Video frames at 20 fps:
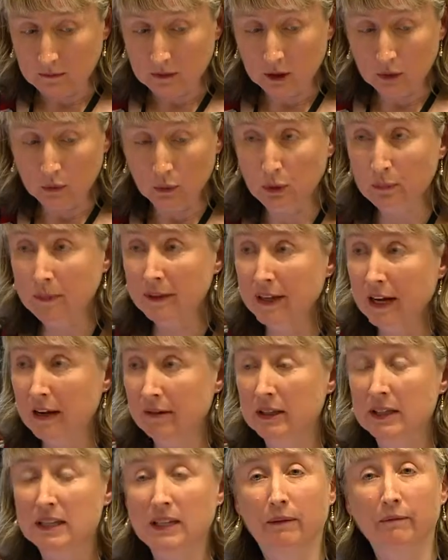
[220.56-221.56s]
will be there
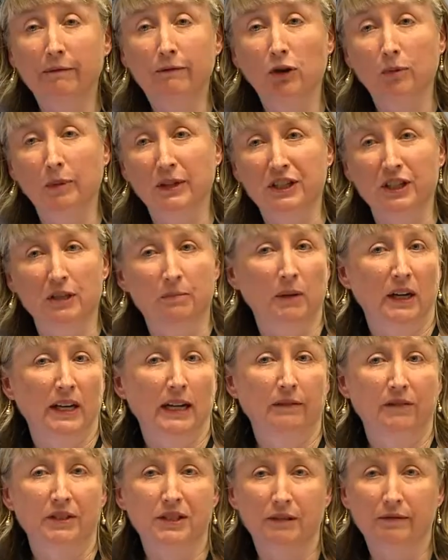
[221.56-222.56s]
in some form. It just might
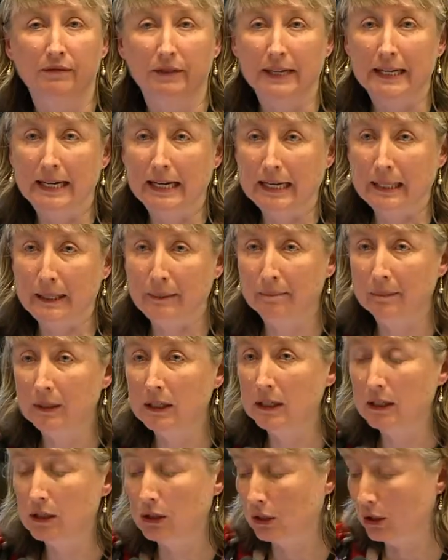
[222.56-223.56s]
have a different name.
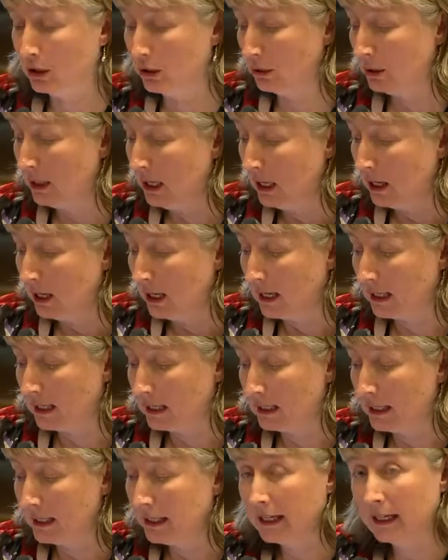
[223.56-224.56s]
So
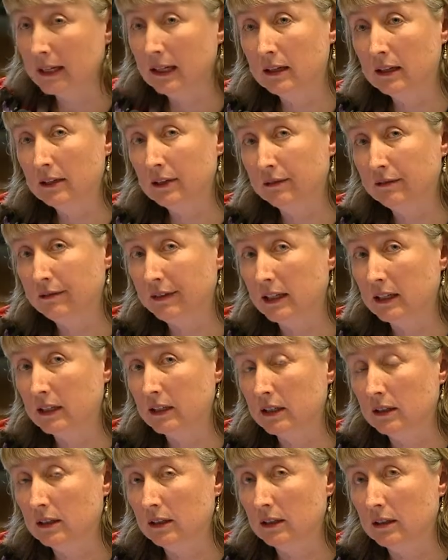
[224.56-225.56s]
linking the
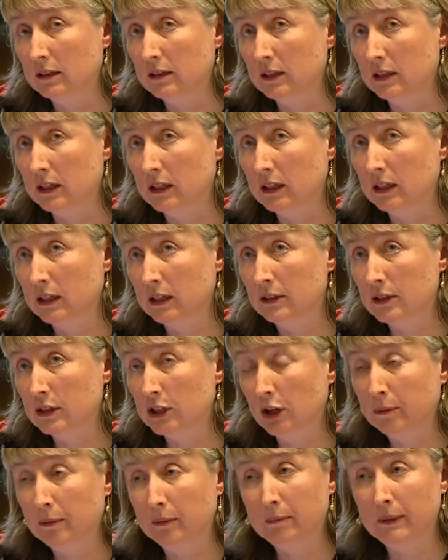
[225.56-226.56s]
fact that
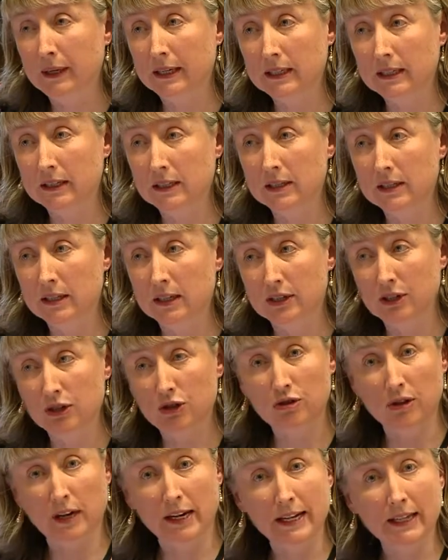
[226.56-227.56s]
scope of practice, there's
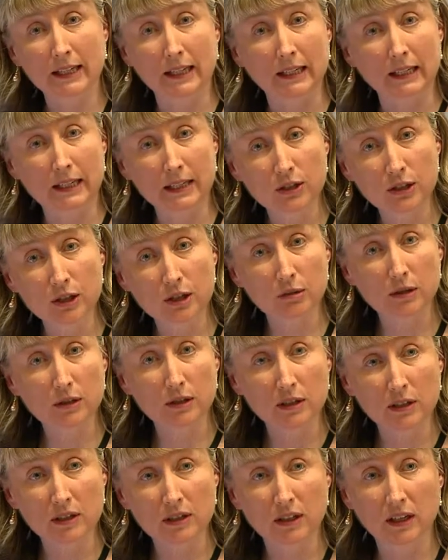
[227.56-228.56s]
training that links to it
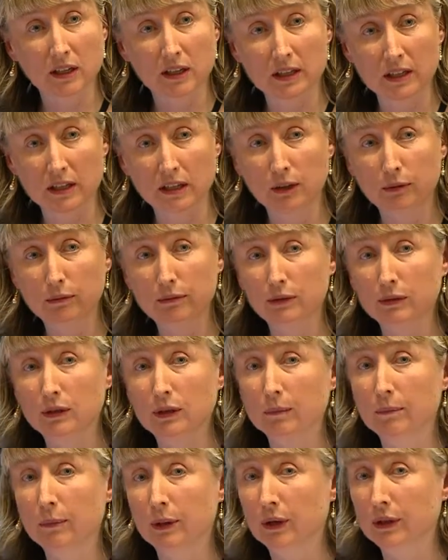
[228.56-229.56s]
is a helpful
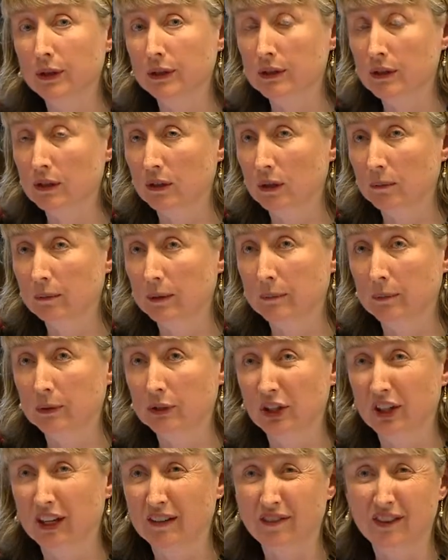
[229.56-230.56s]
component, so that people
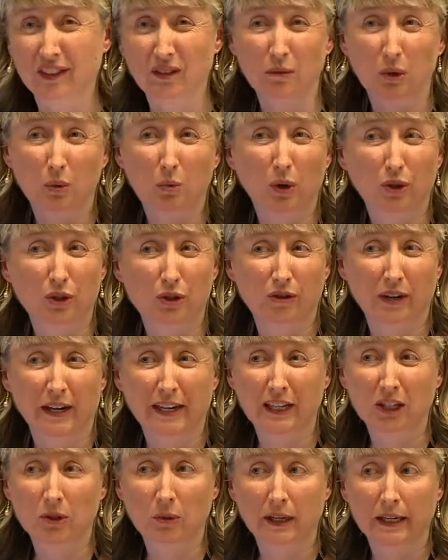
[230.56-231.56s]
don't have to think, well, what
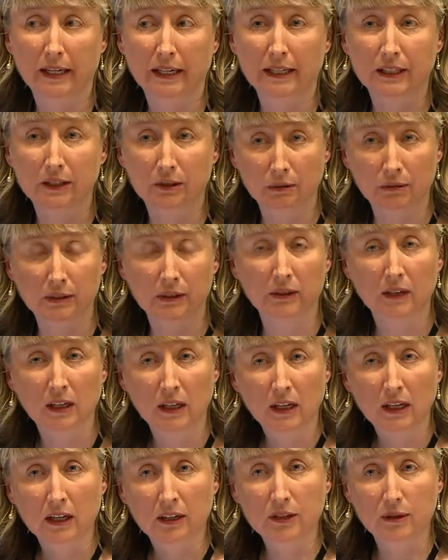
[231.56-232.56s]
training do I need to
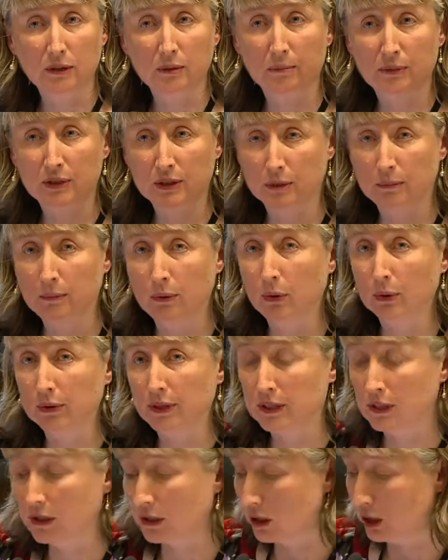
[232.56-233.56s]
support
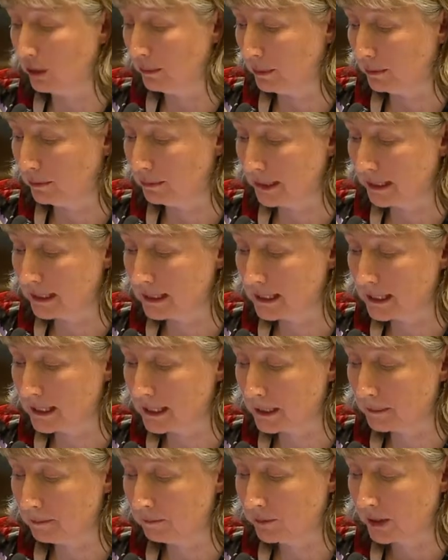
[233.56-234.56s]
this scope of practice?